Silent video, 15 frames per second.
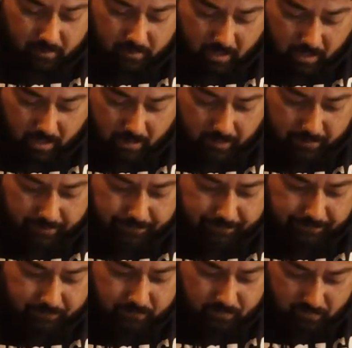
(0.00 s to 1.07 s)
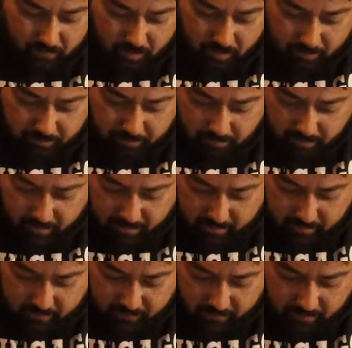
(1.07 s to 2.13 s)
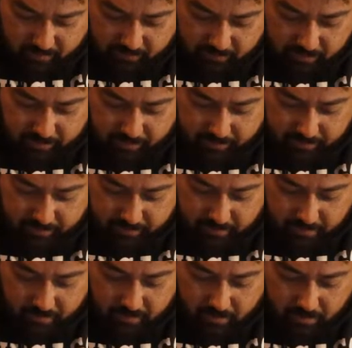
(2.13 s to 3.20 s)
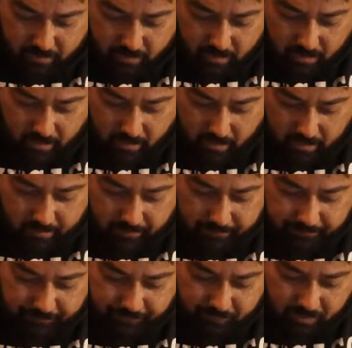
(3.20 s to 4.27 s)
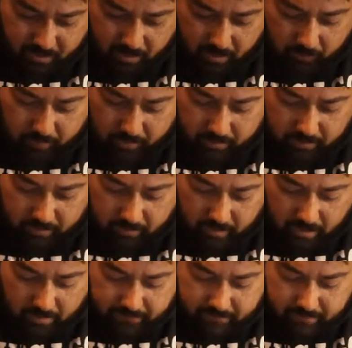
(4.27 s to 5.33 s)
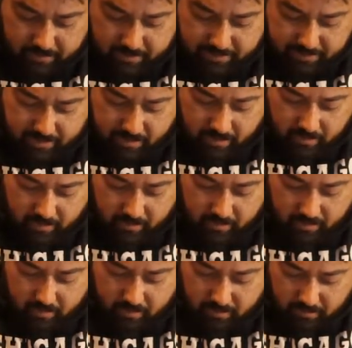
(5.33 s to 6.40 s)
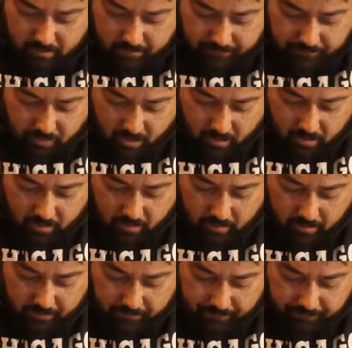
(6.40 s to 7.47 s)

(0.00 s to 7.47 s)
on the planet as far as miniatures go. I would love to see another